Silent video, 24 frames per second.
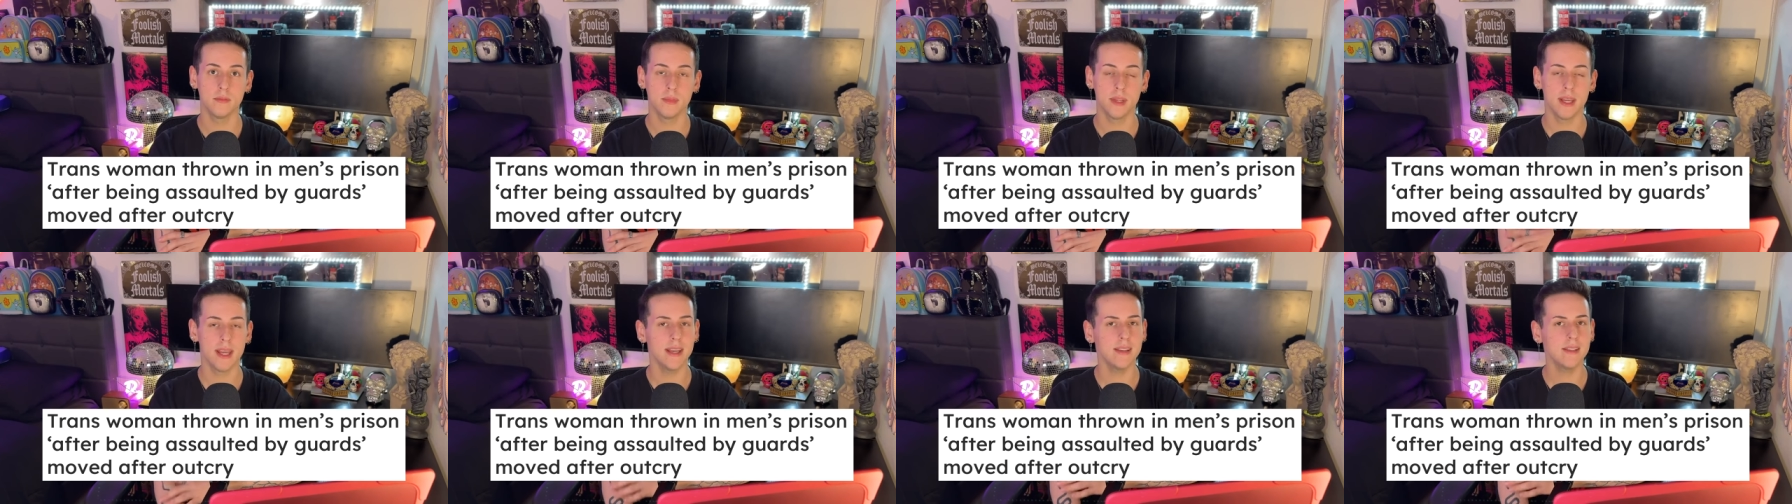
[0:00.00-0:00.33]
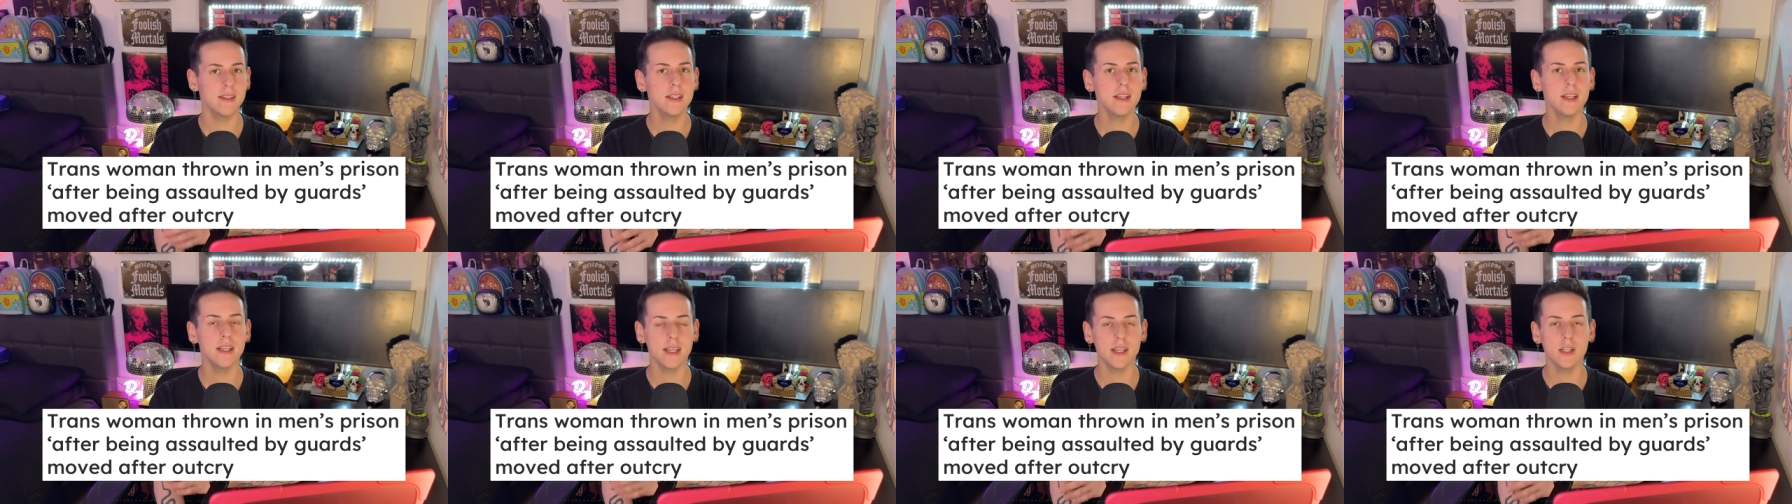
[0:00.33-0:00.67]

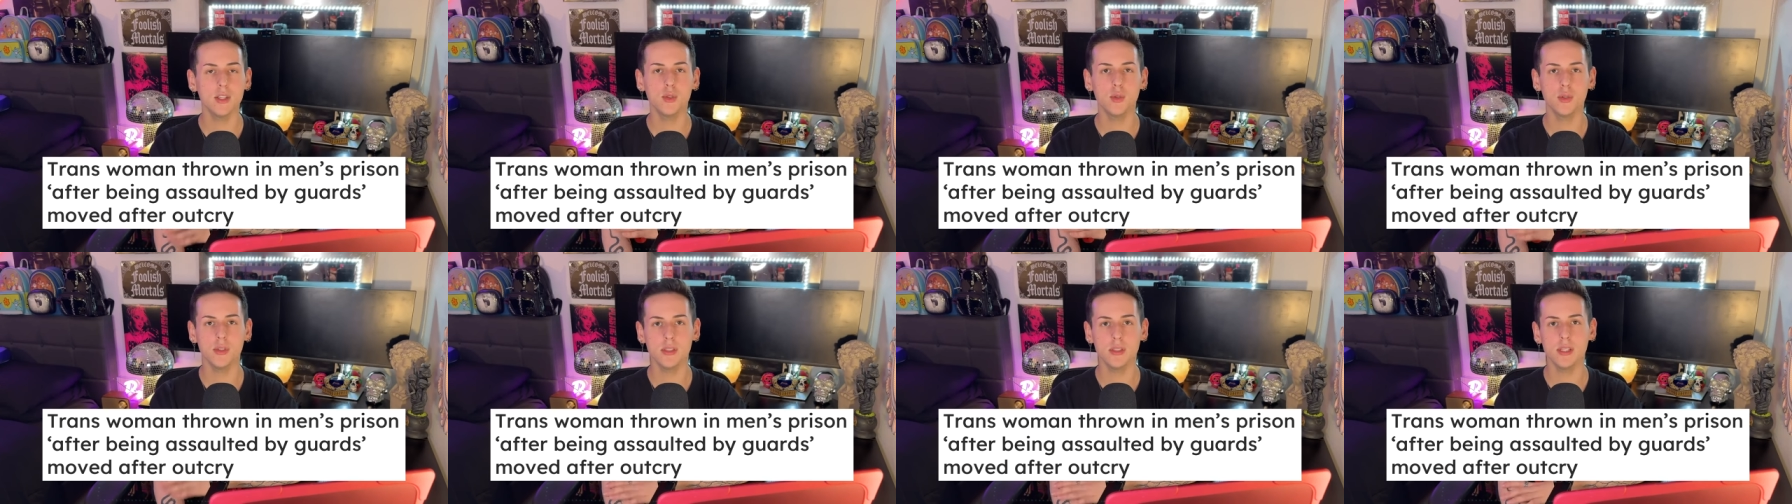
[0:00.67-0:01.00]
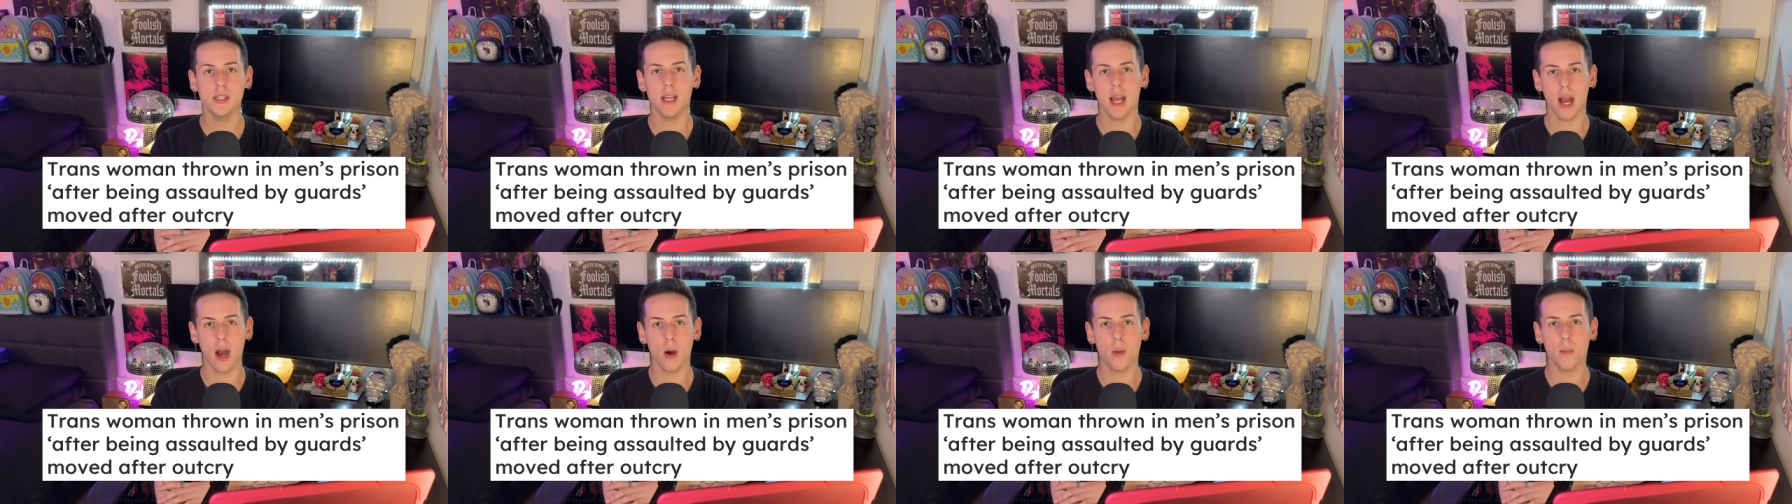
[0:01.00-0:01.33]
Isn't it
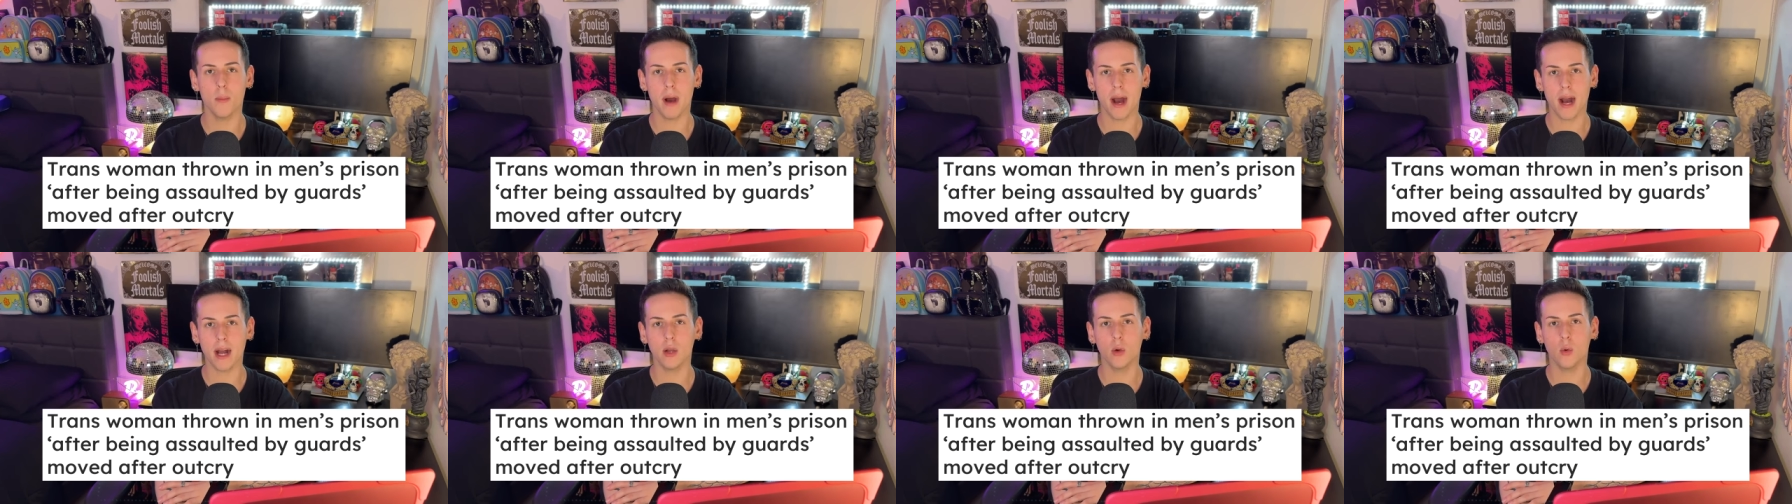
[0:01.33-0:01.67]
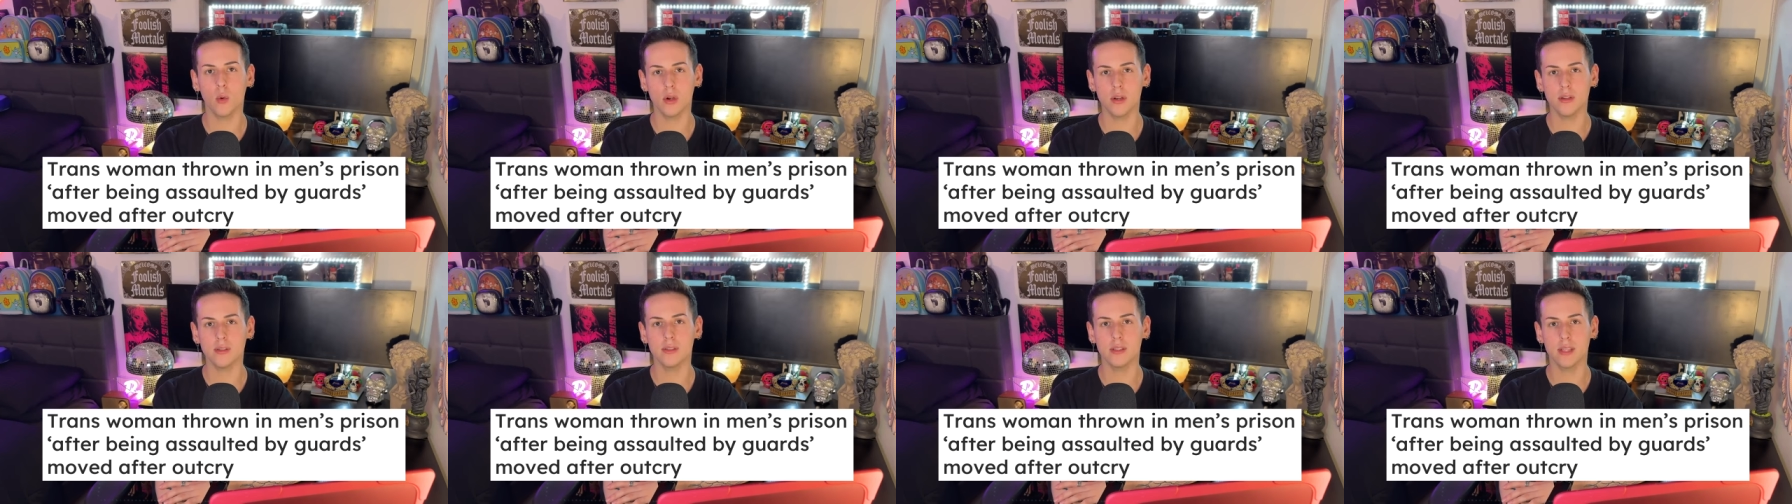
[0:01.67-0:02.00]
interesting how
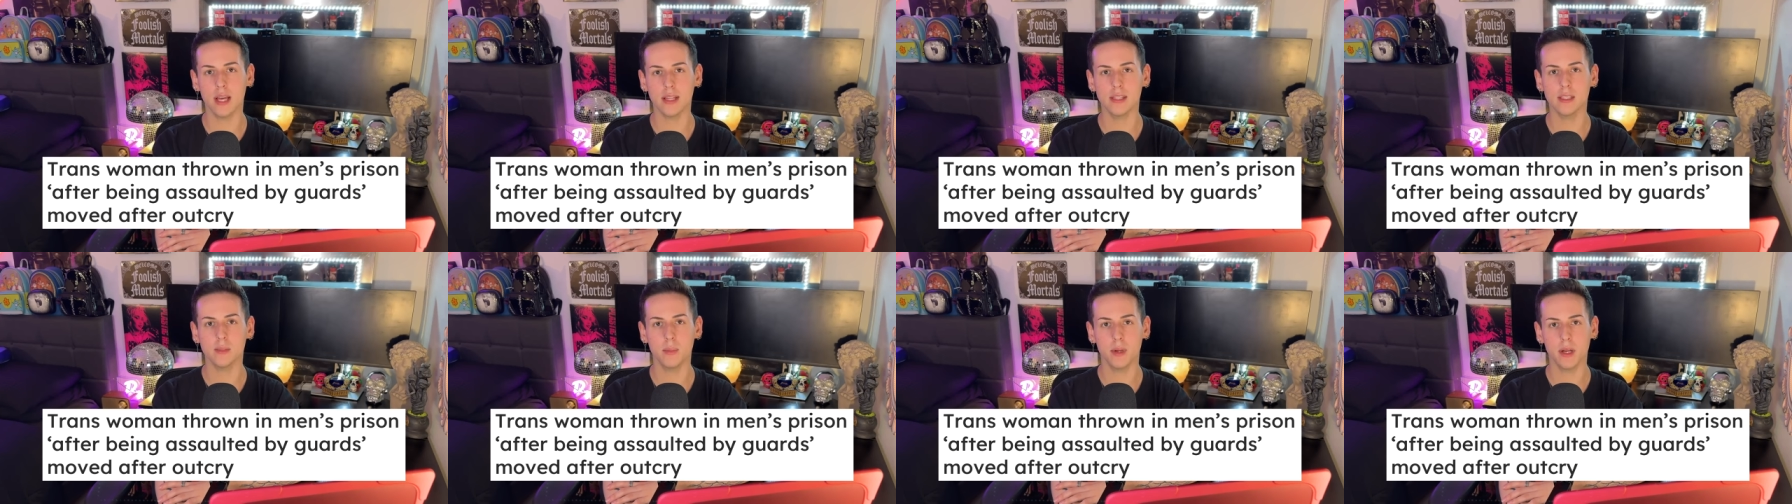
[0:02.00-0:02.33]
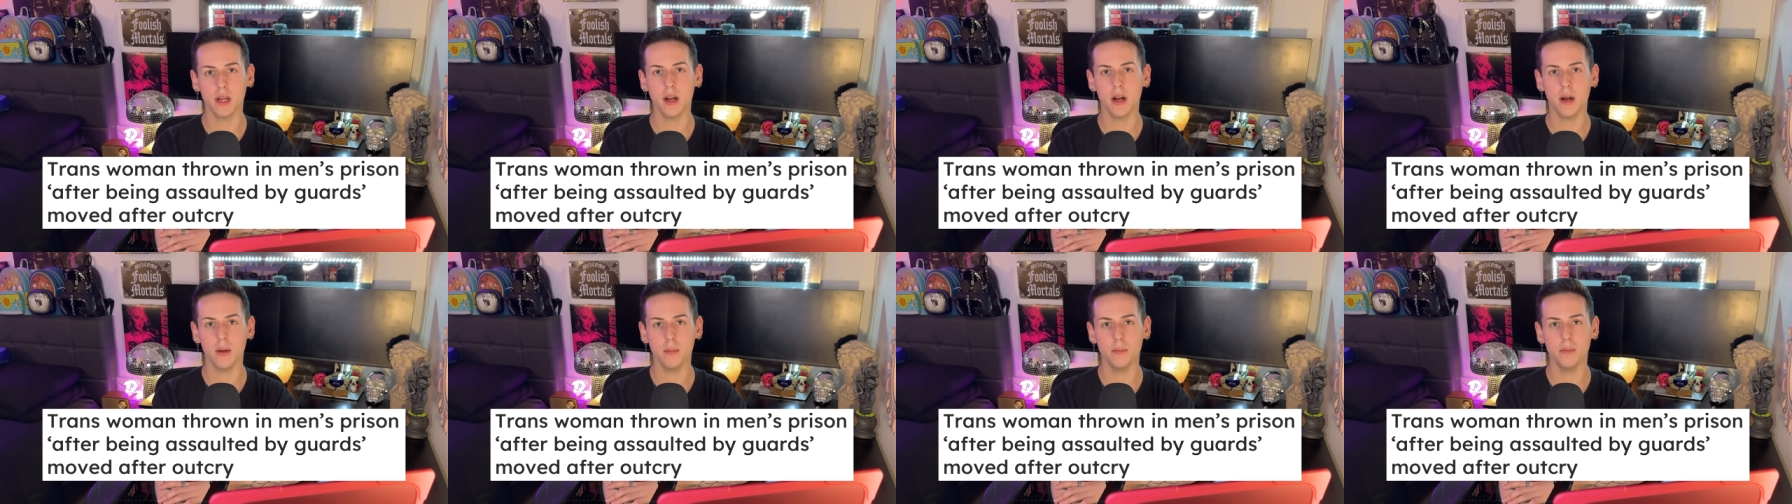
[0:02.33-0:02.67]
backwards that's
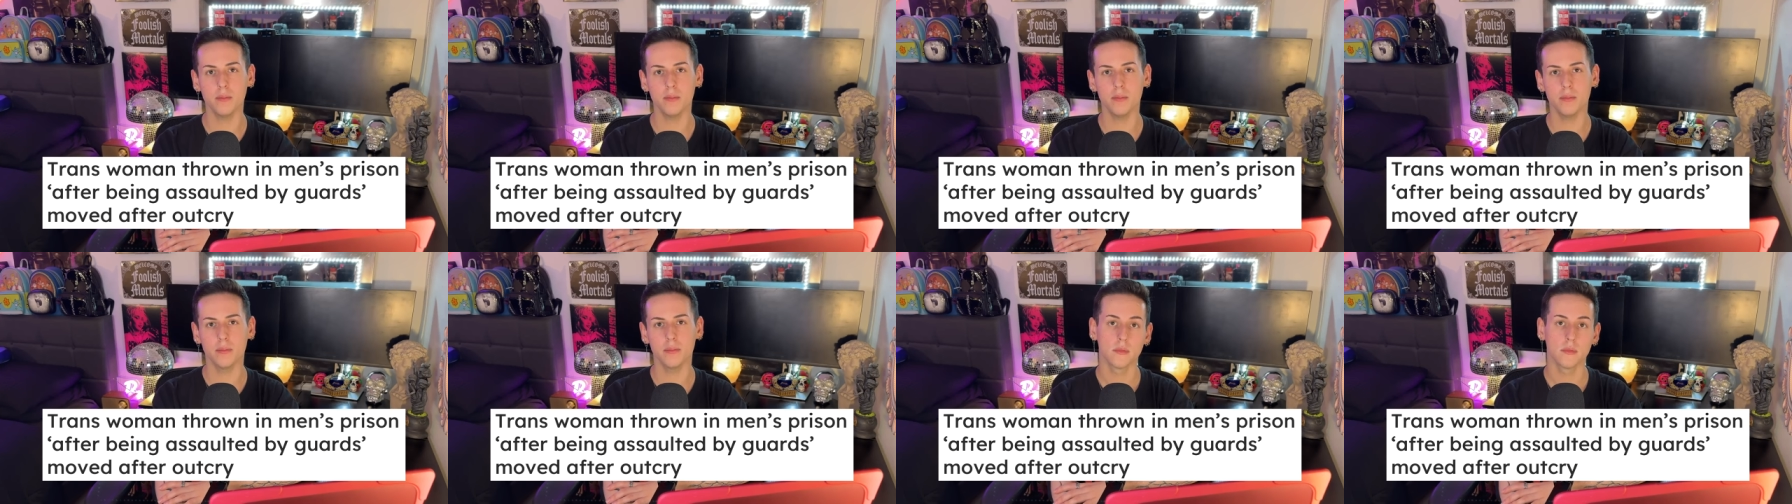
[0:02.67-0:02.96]
become?